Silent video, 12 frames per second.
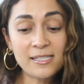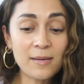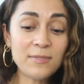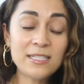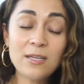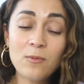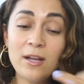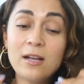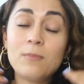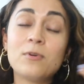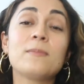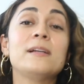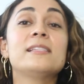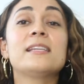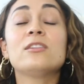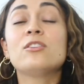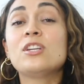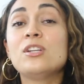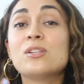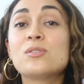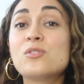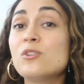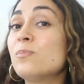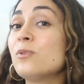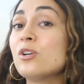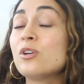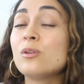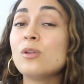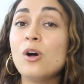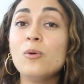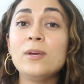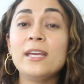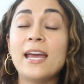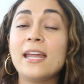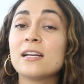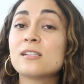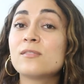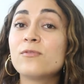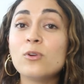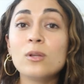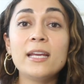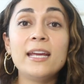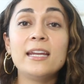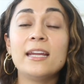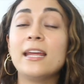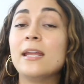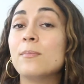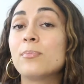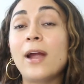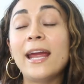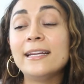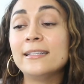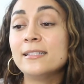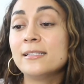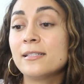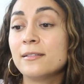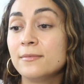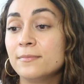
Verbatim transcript: Some days I wake up with my skin looking super glowy and exfoliated and brightened.